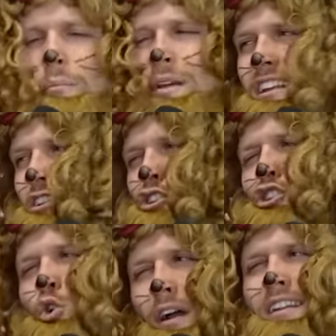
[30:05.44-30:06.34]
P, let's just
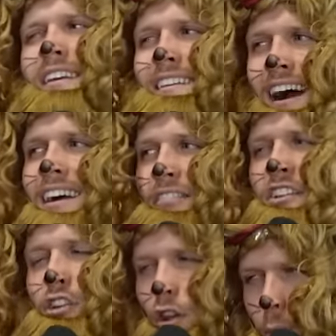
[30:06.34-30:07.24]
quickly dive
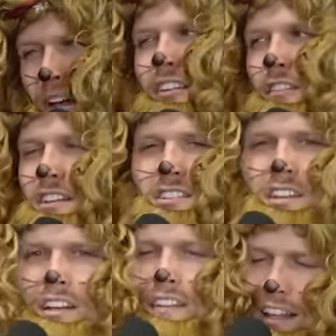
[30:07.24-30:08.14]
into the benefits
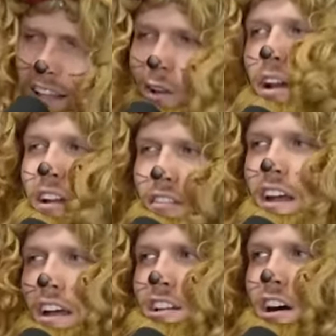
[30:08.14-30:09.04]
that Liquid IV has to